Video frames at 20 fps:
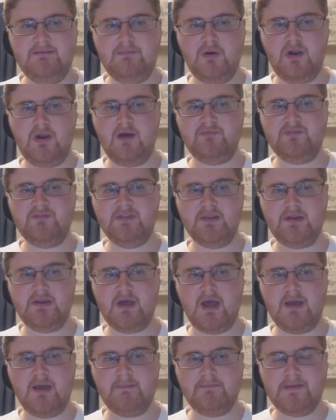more often
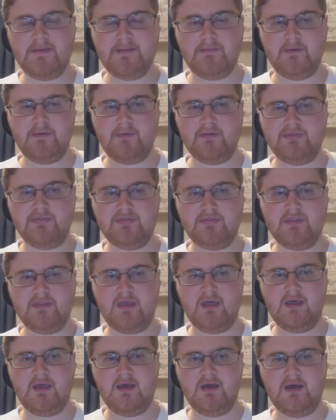than not, people with
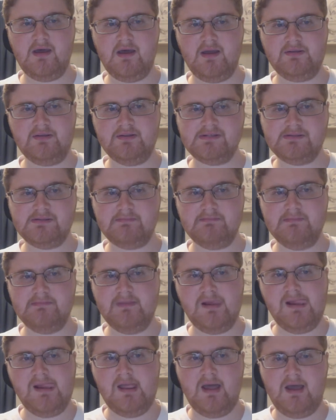
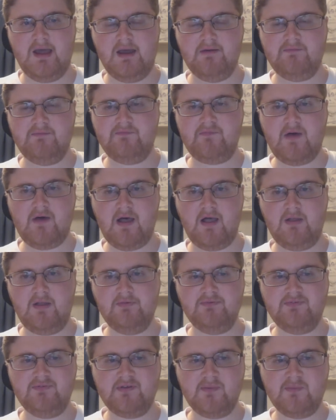autism
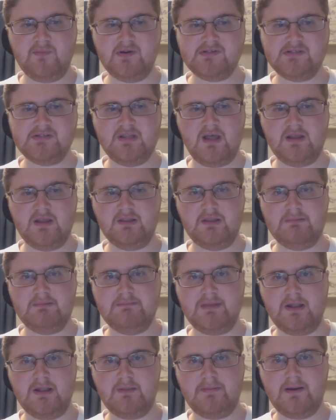fall somewhere along
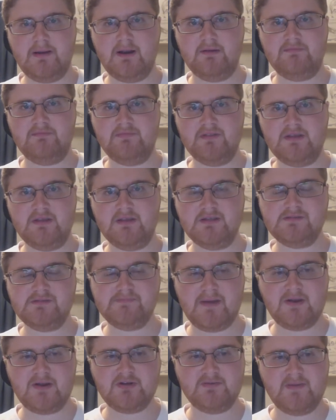the middle part of the
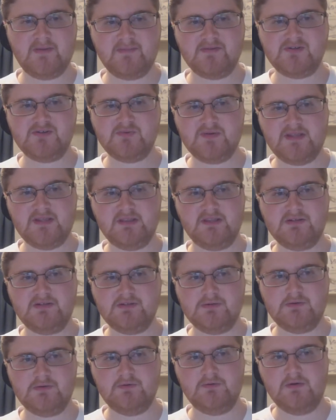spectrum, in between the
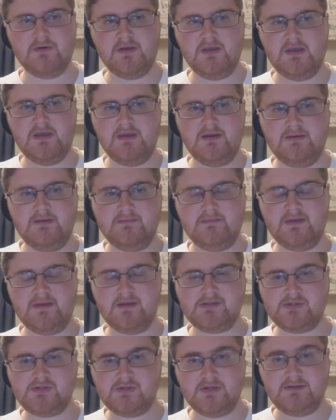two
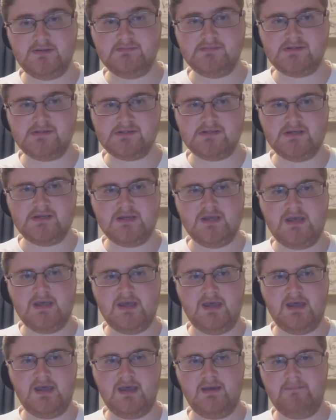extremes.
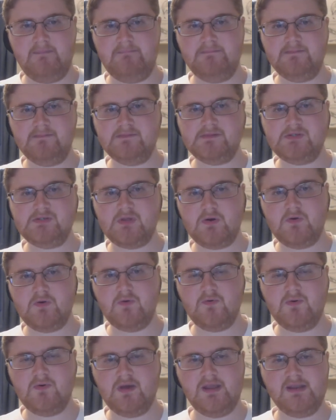Um,
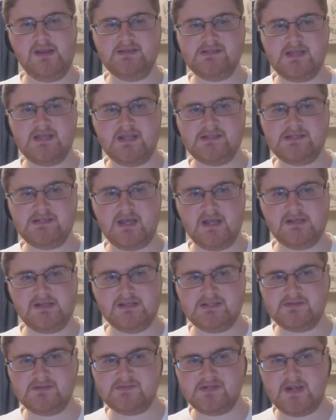so, in a sense,
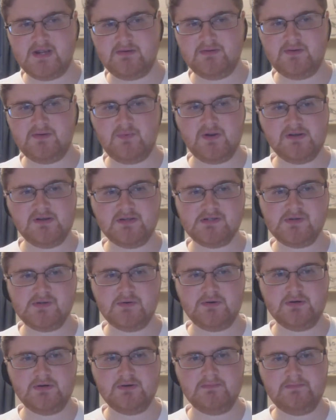autism is not really one
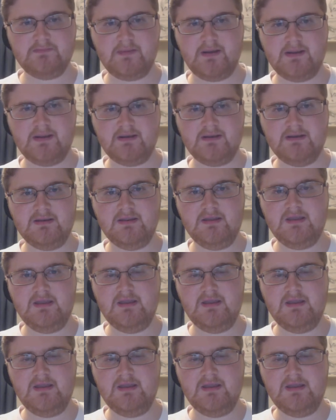disorder, but